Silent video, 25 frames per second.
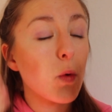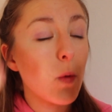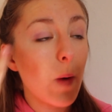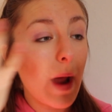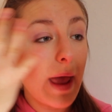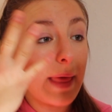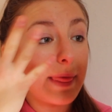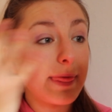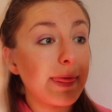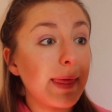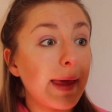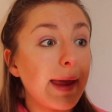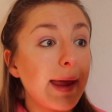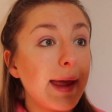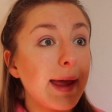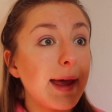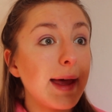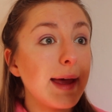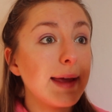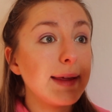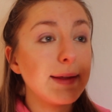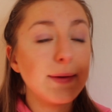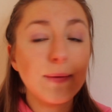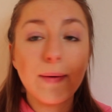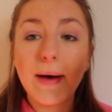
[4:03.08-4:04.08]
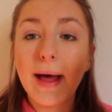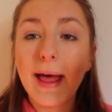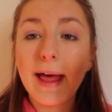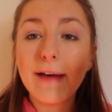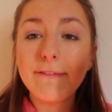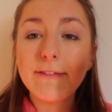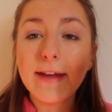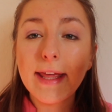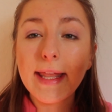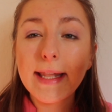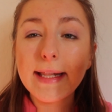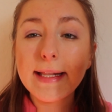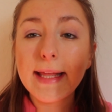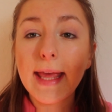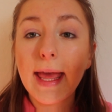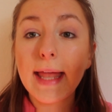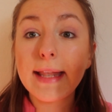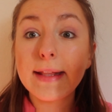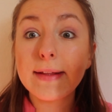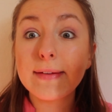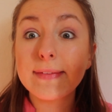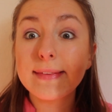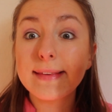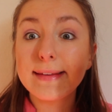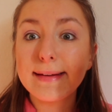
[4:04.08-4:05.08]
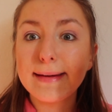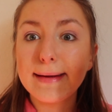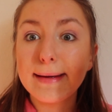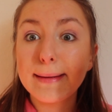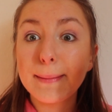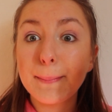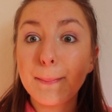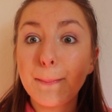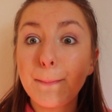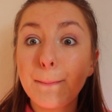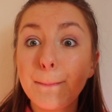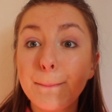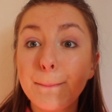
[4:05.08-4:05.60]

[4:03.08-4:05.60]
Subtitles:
right there. You have it. Can you see it?